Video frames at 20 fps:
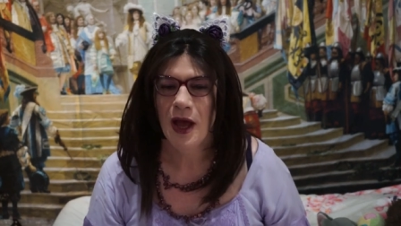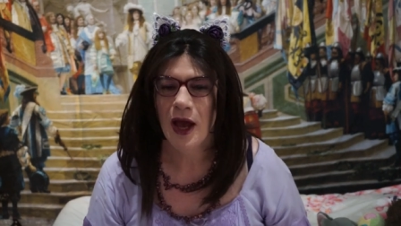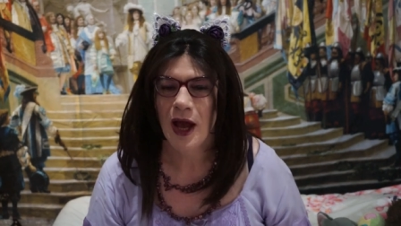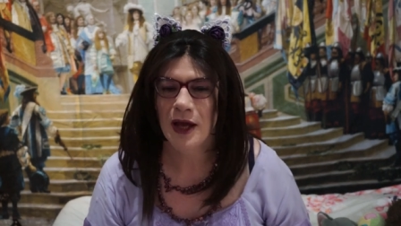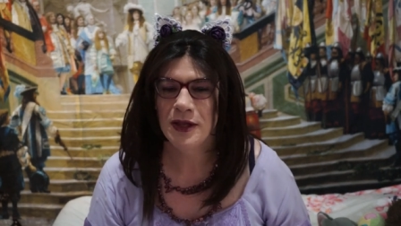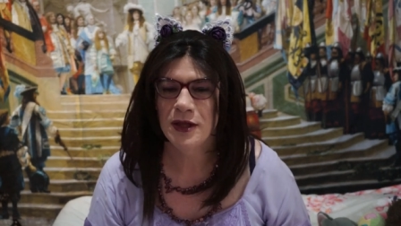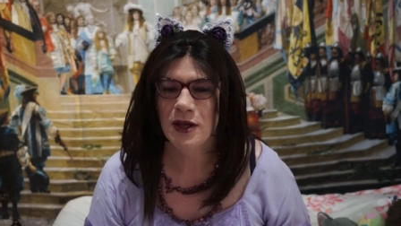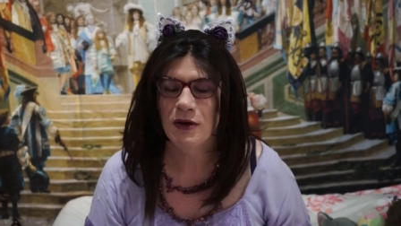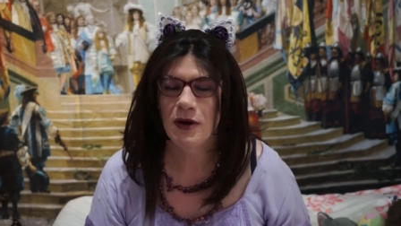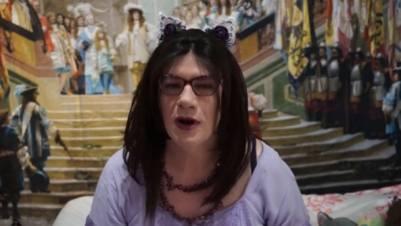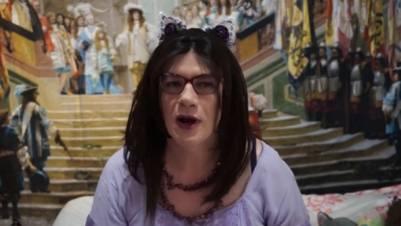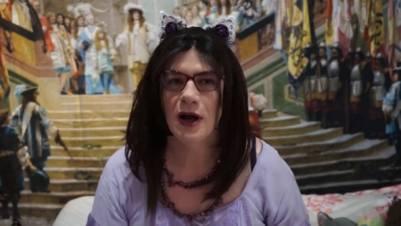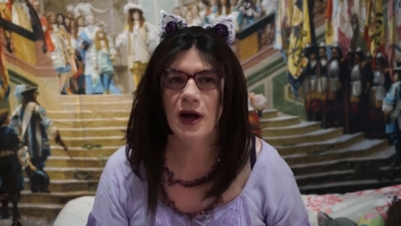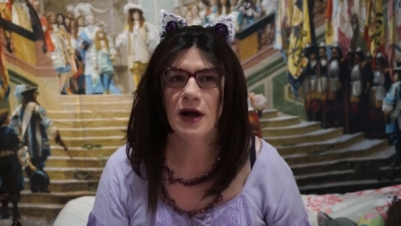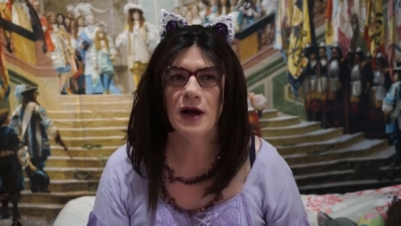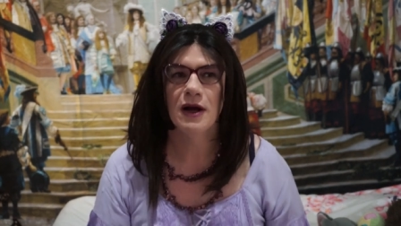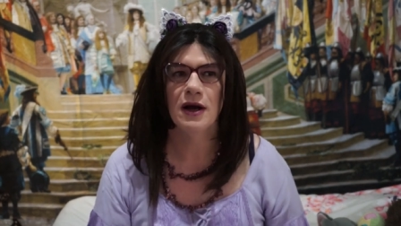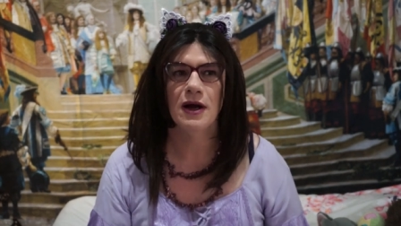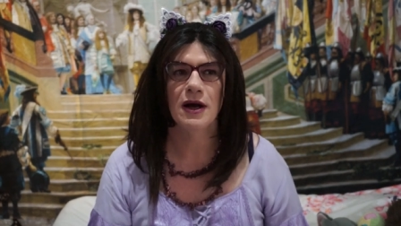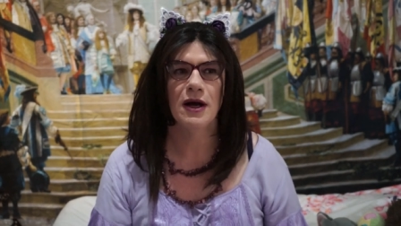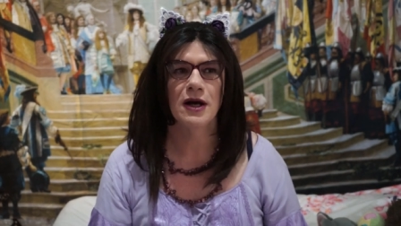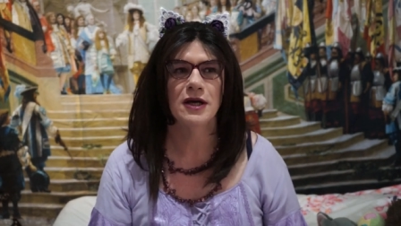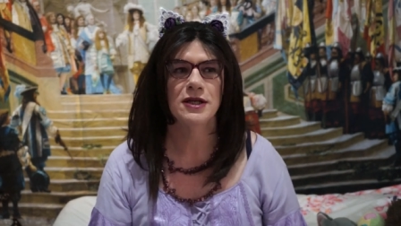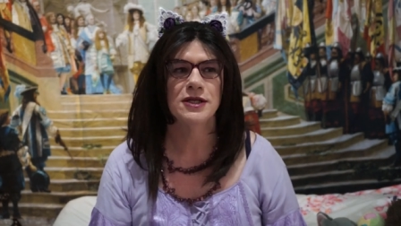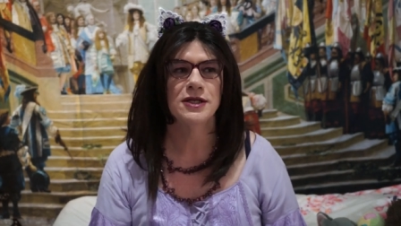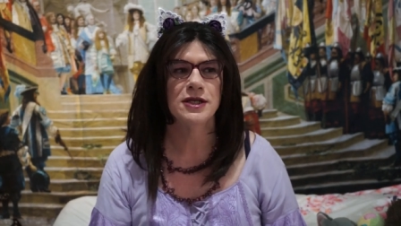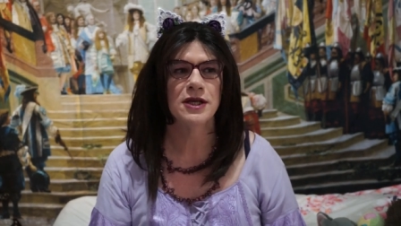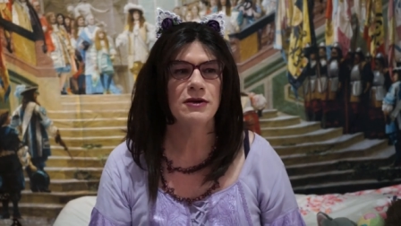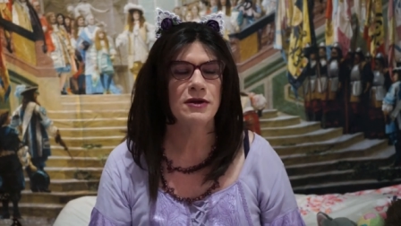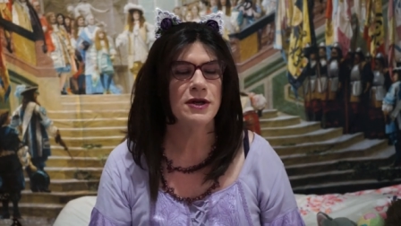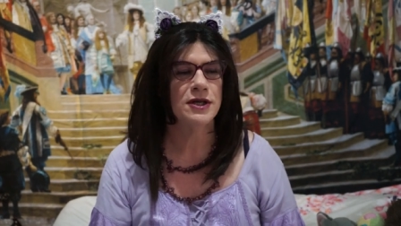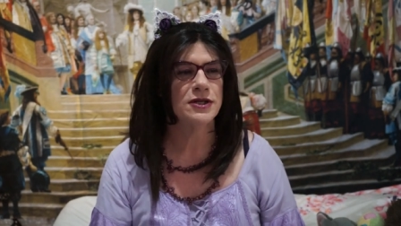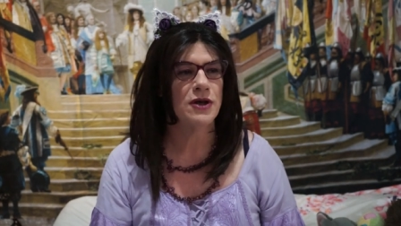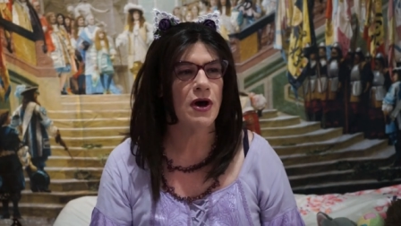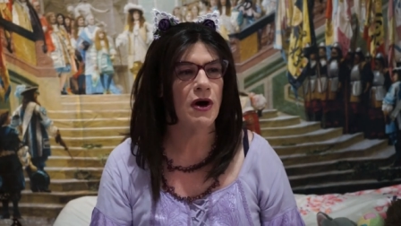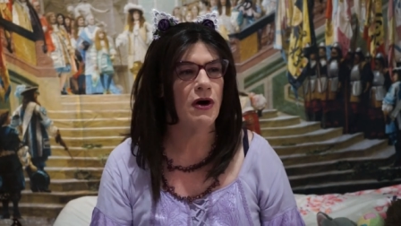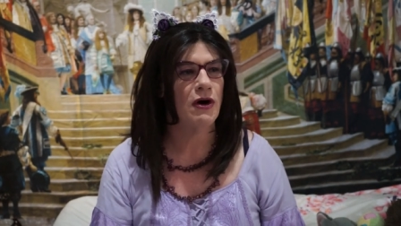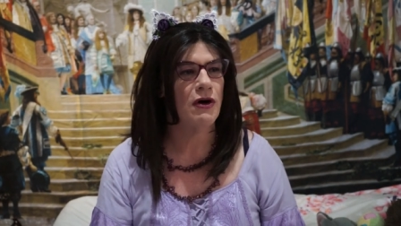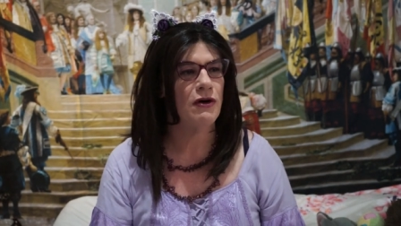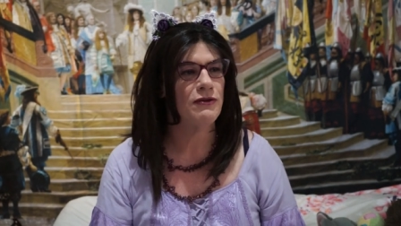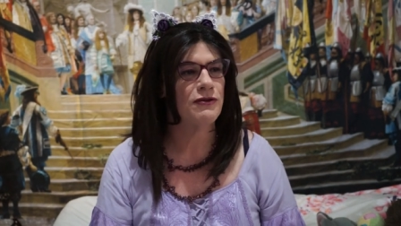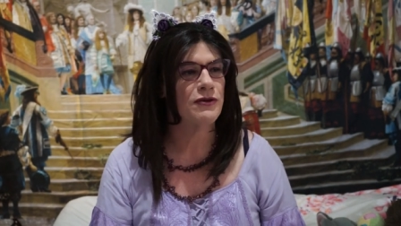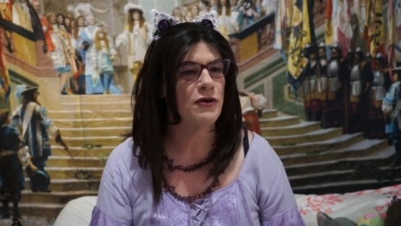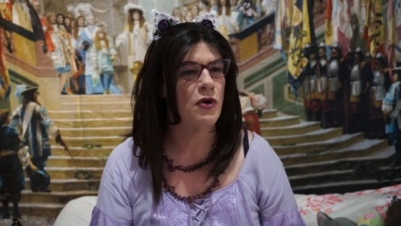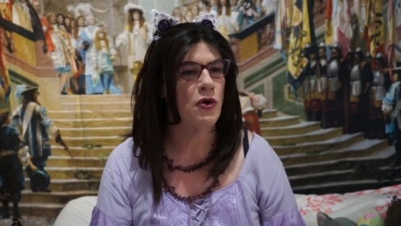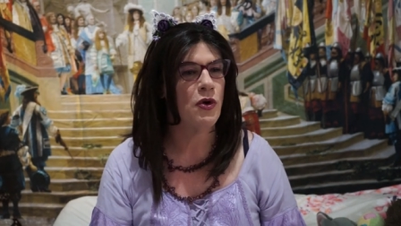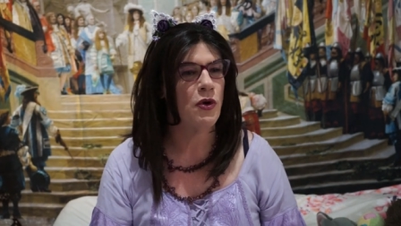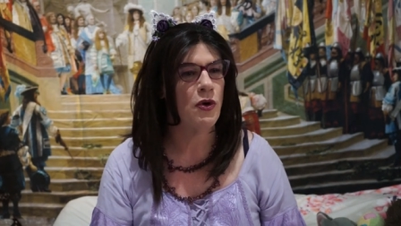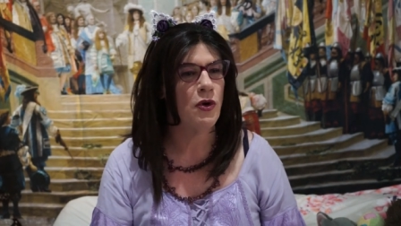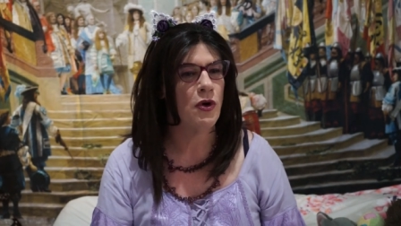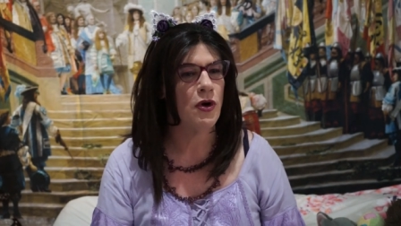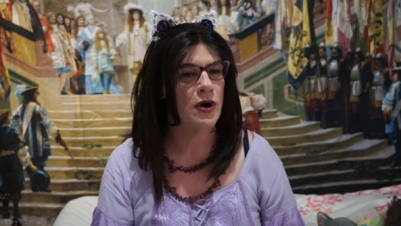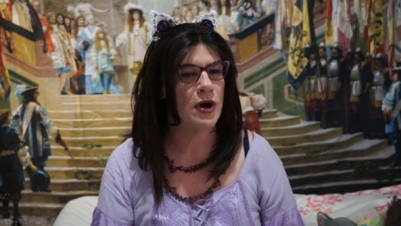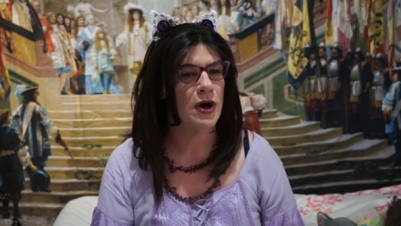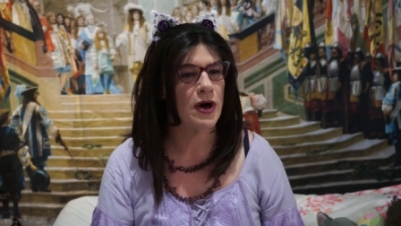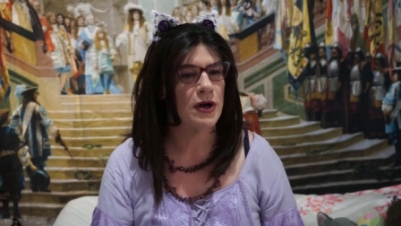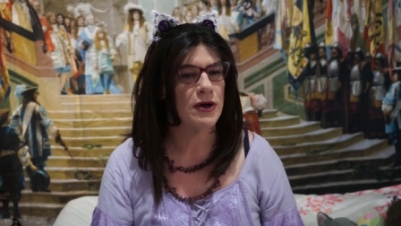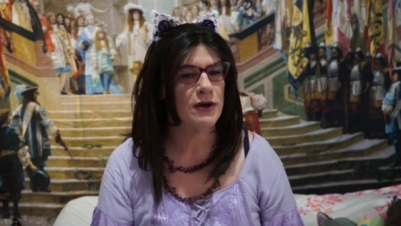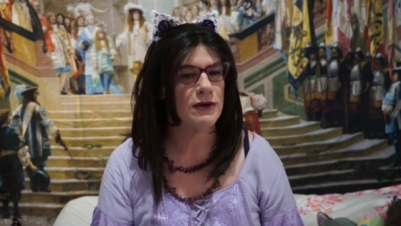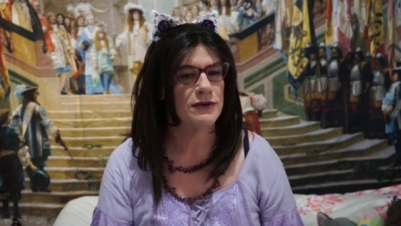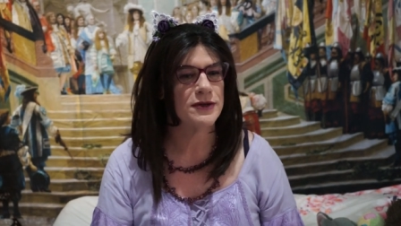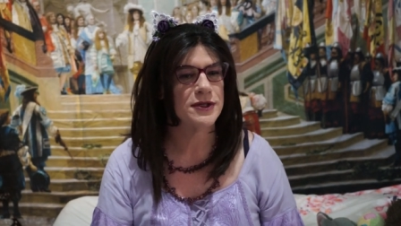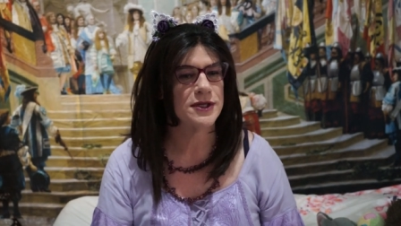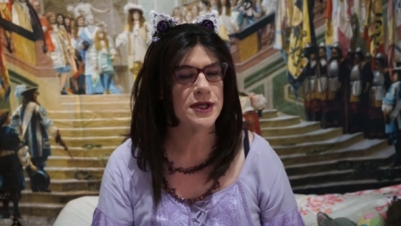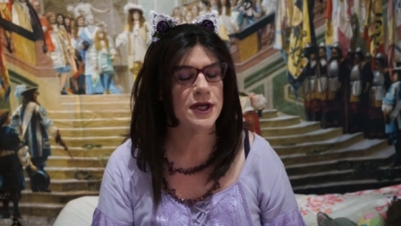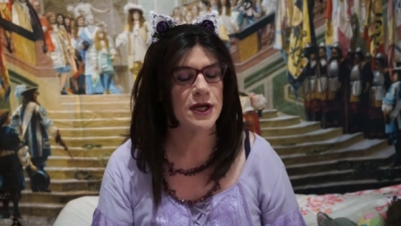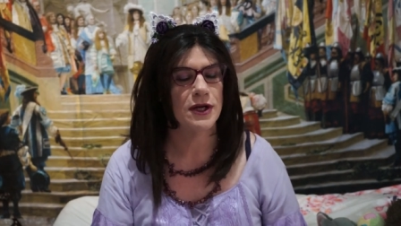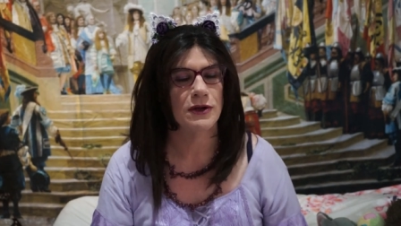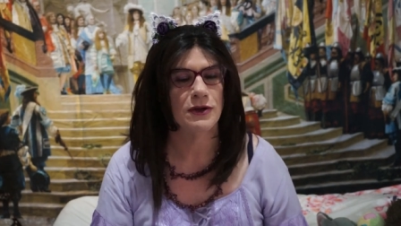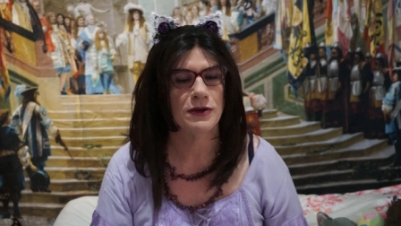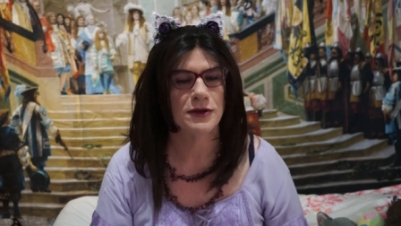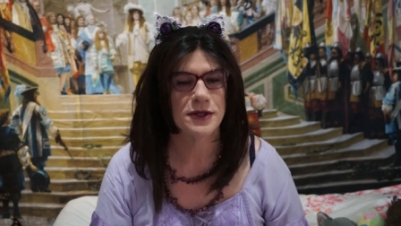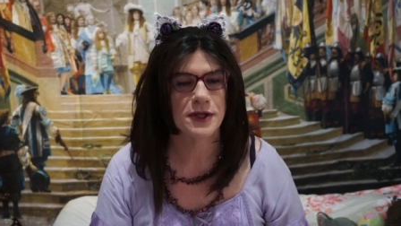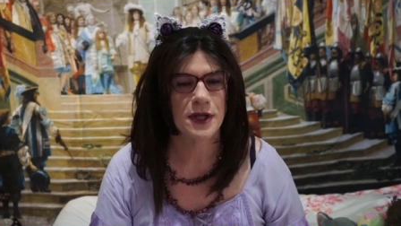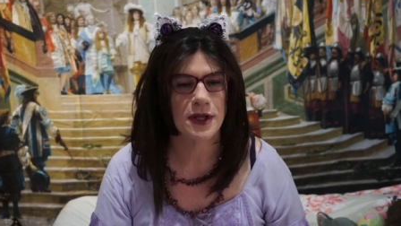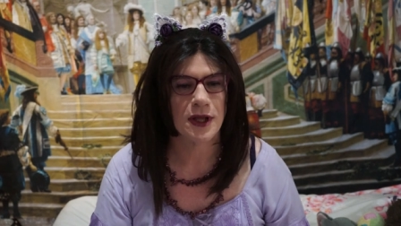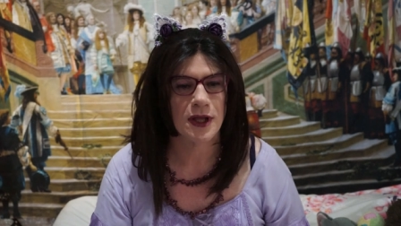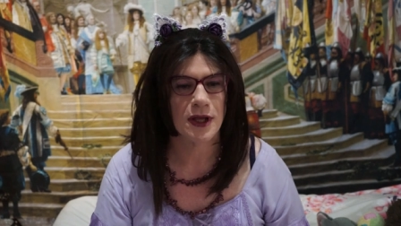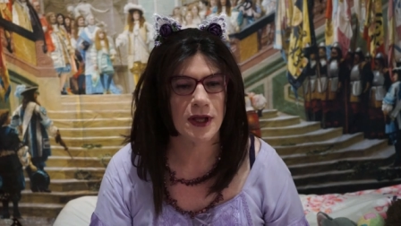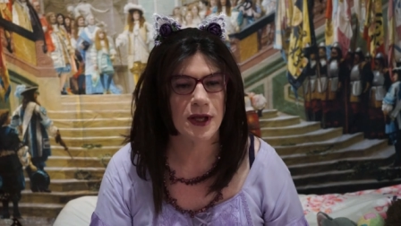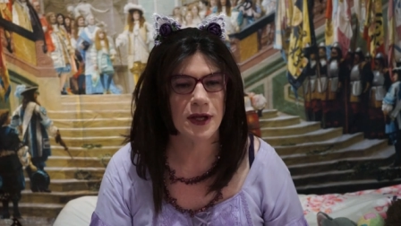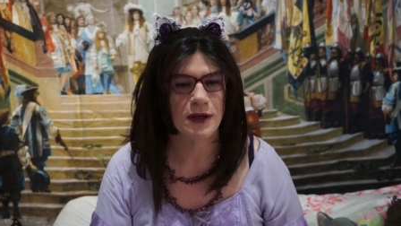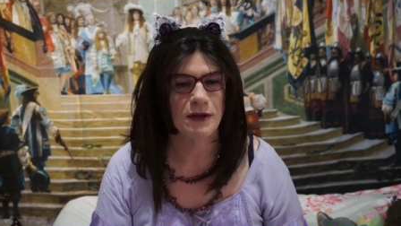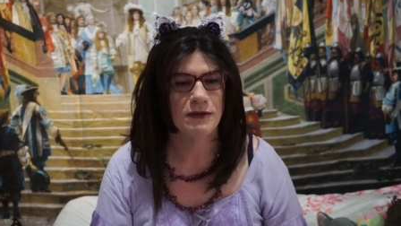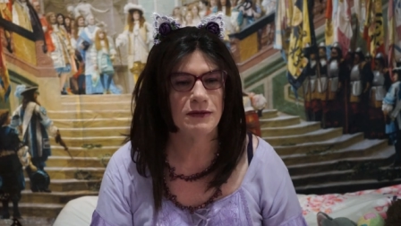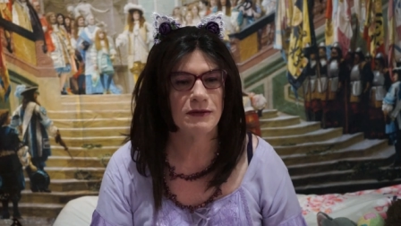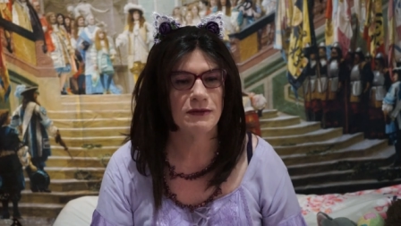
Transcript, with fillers: And there are a series of core kind of skills that the